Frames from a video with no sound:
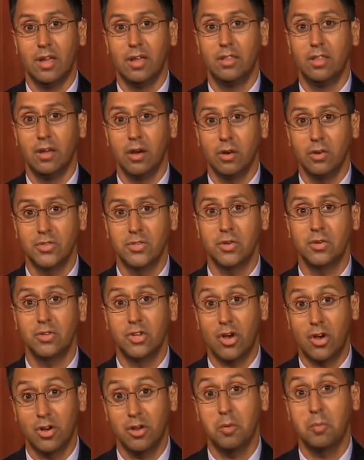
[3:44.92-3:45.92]
They also
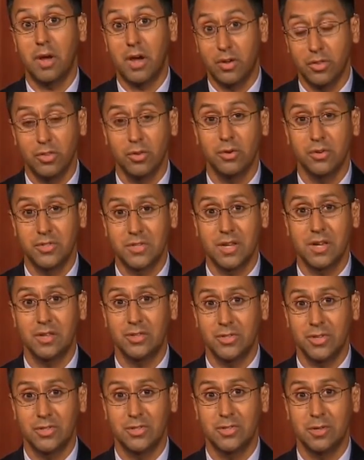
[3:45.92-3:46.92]
talk about those
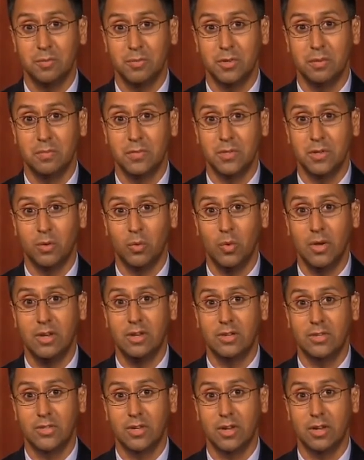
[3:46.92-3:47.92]
signs and symptoms that we
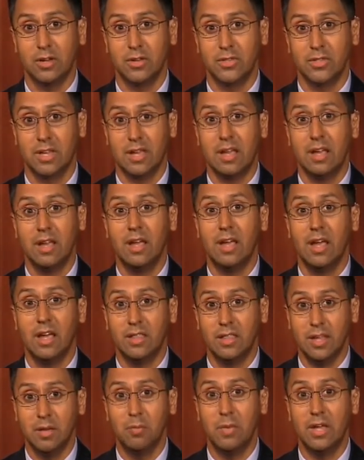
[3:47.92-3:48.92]
discussed, and
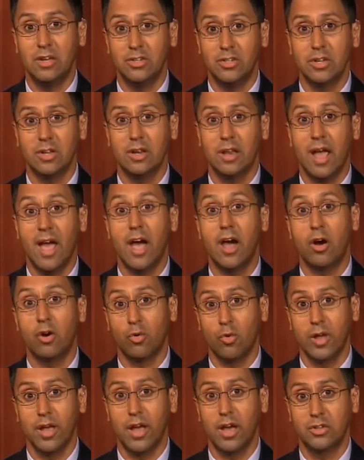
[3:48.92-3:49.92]
they mention how
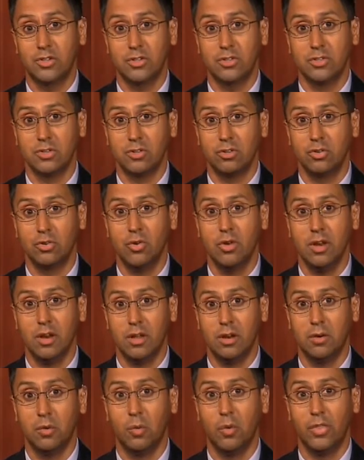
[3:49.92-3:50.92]
reactions are
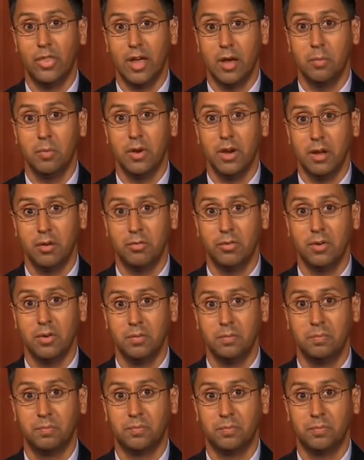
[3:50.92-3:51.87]
treated with epinephrine.